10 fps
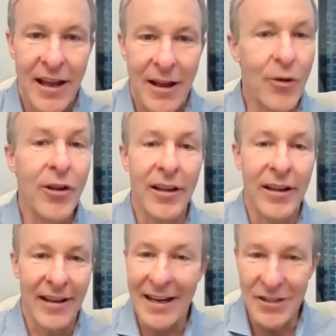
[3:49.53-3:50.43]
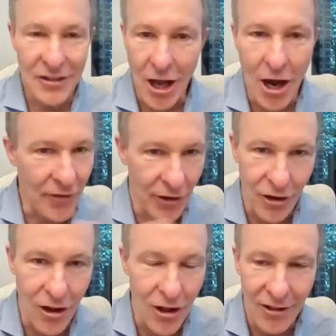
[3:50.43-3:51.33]
And really, I just got off a
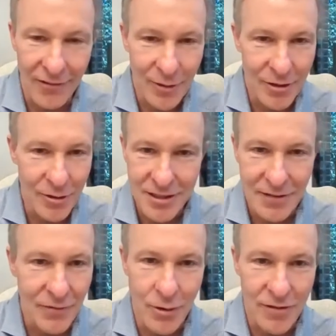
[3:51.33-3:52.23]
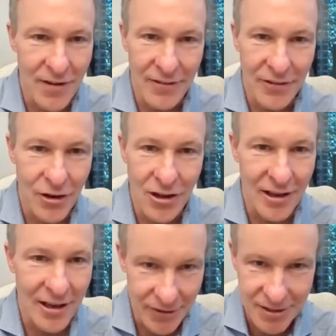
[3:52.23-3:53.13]
call. We do a 7:45
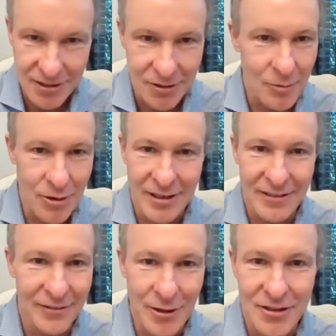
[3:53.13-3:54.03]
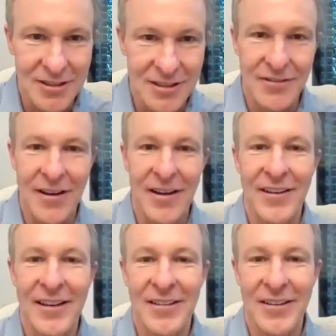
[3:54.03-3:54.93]
call every single morning,
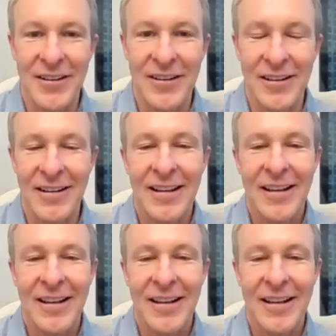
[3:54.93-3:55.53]
365 days a year.